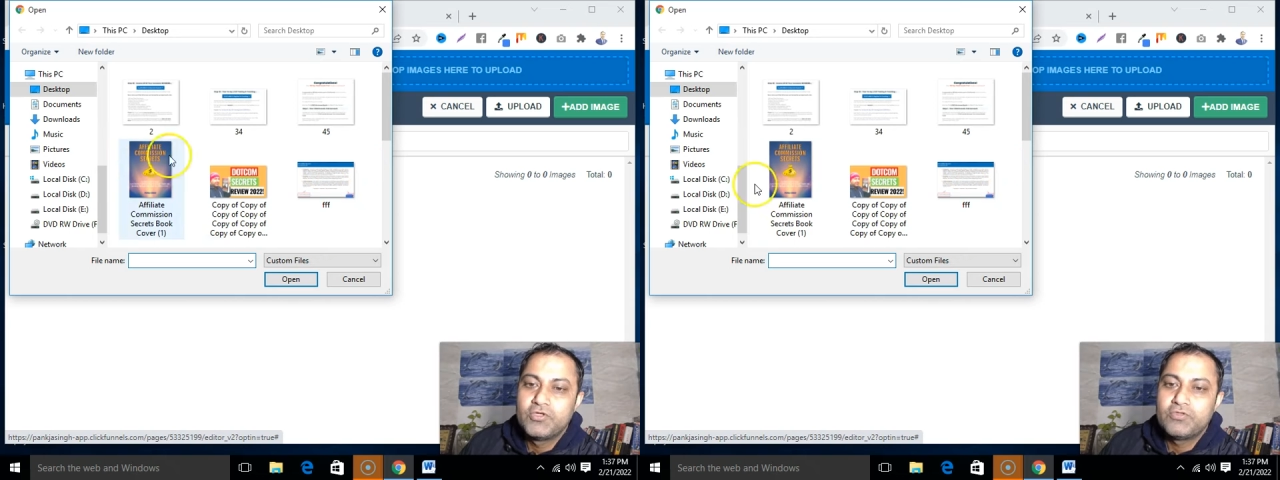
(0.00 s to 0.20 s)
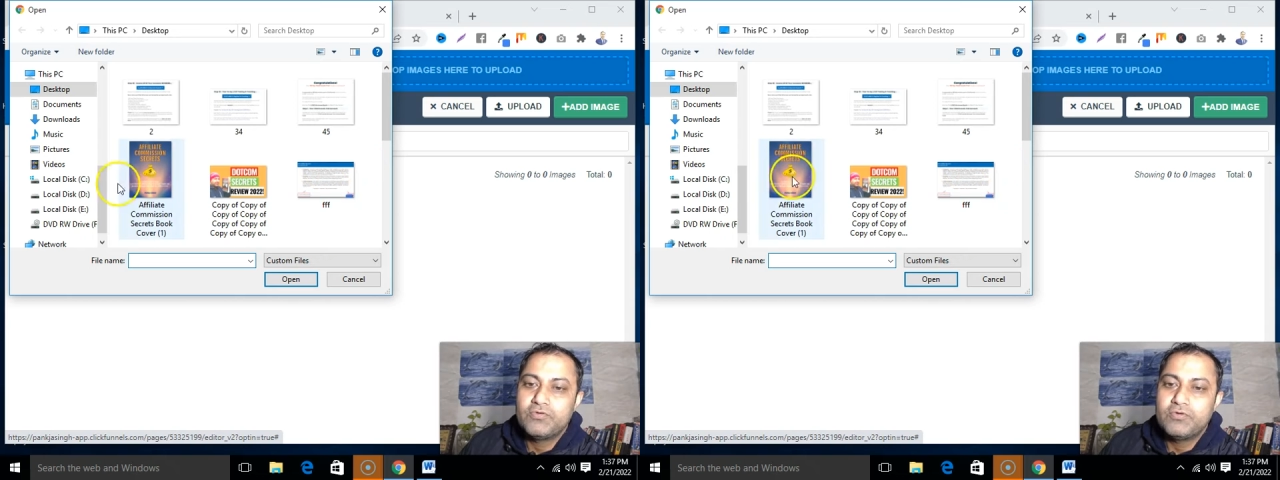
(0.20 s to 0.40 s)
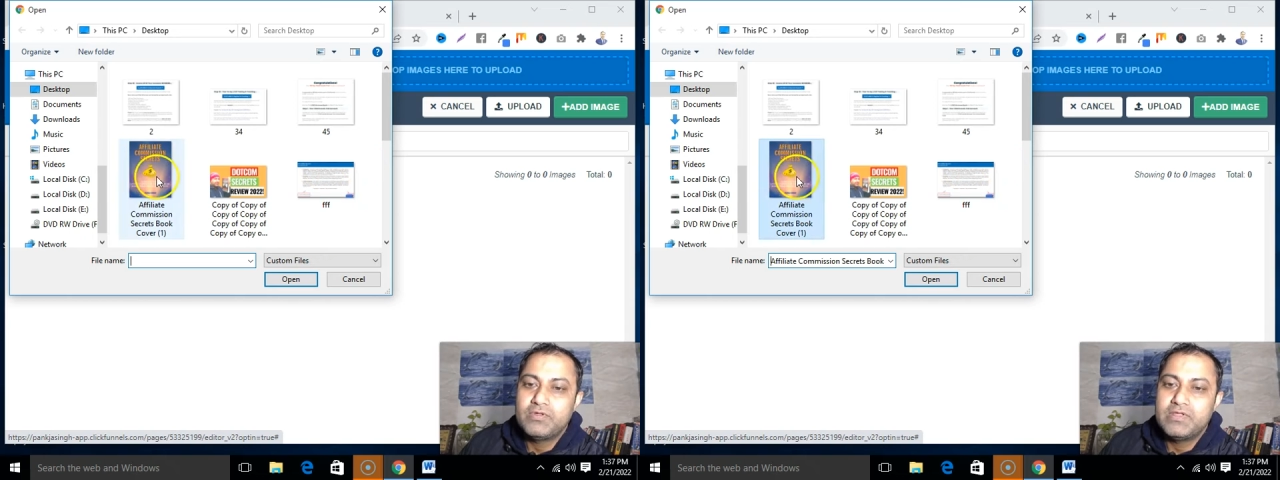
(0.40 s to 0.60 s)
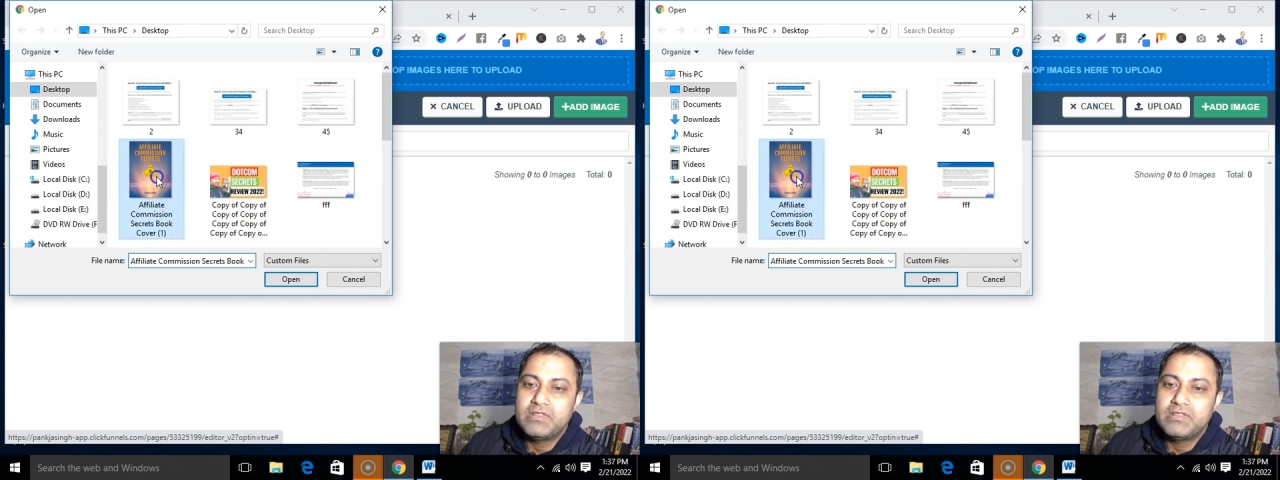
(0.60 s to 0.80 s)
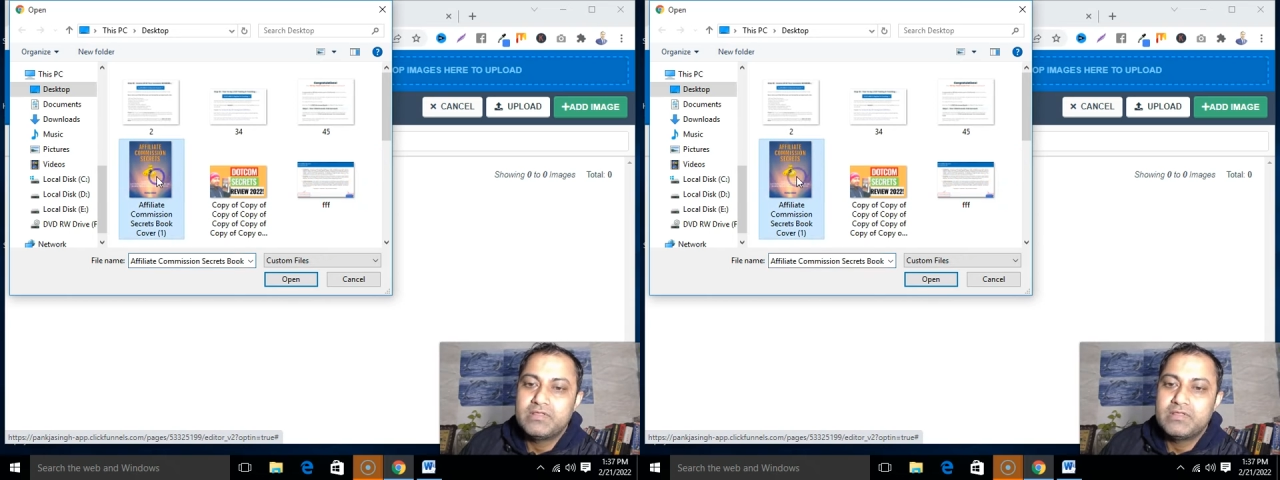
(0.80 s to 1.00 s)
So
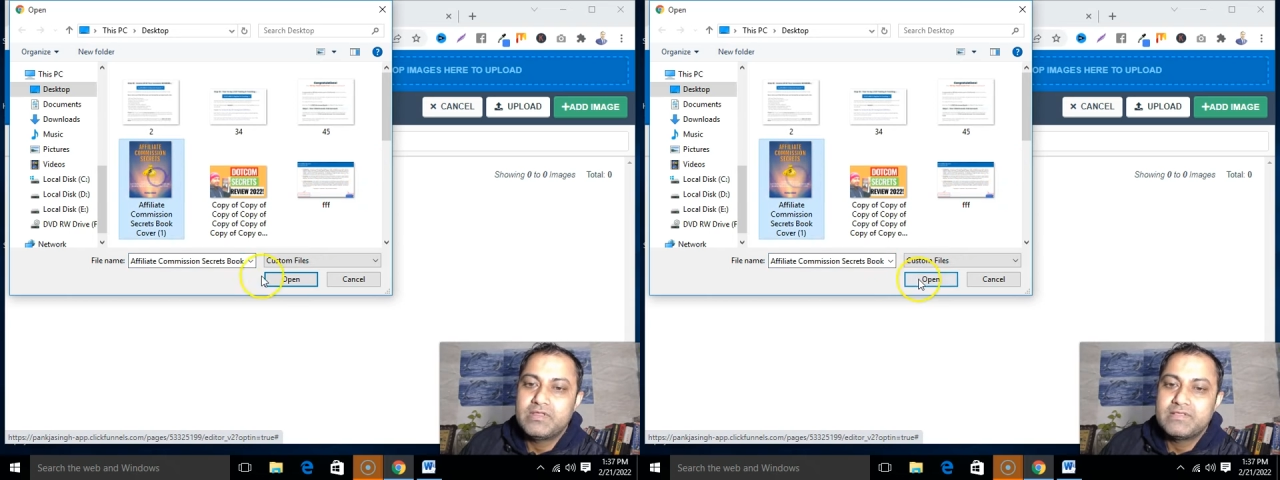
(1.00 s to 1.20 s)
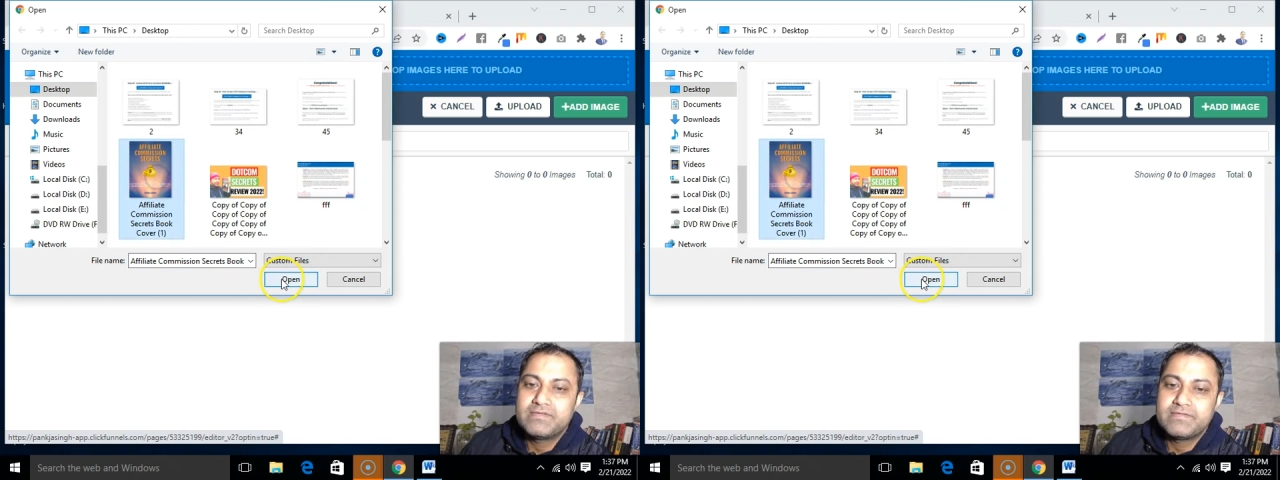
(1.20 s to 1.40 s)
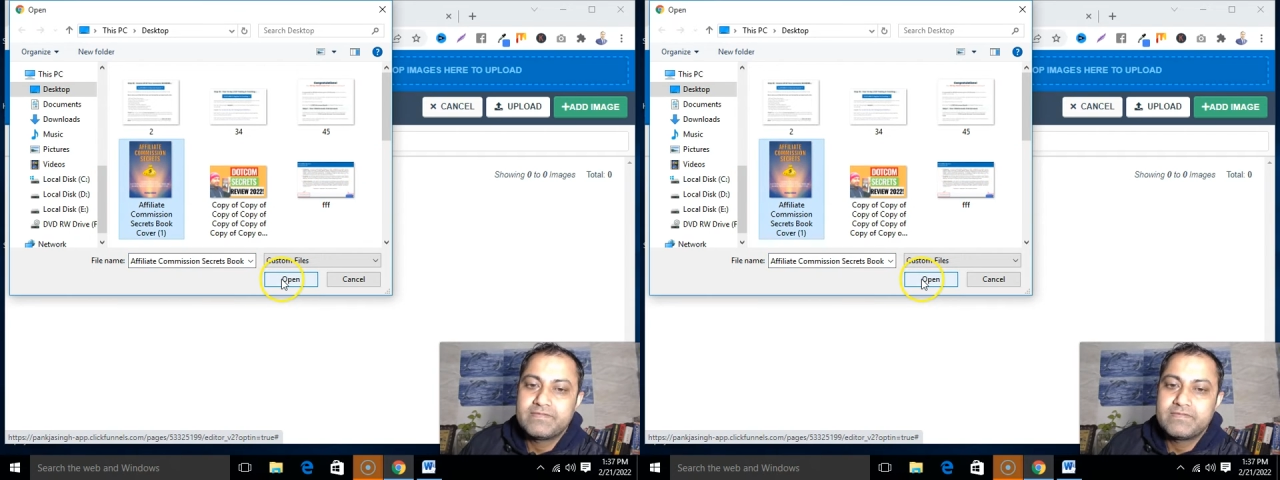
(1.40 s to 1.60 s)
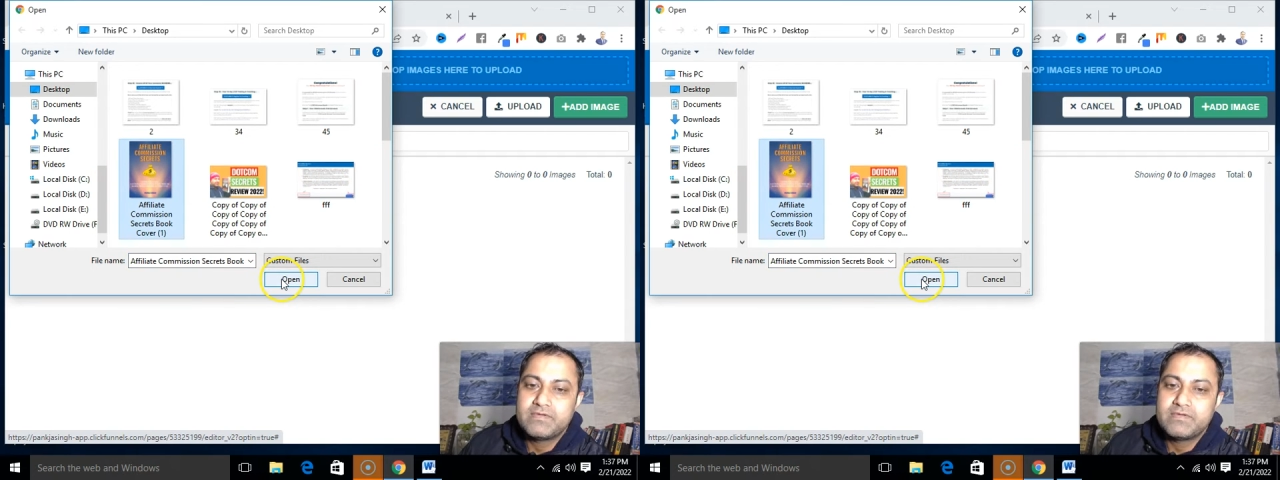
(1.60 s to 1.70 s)
let's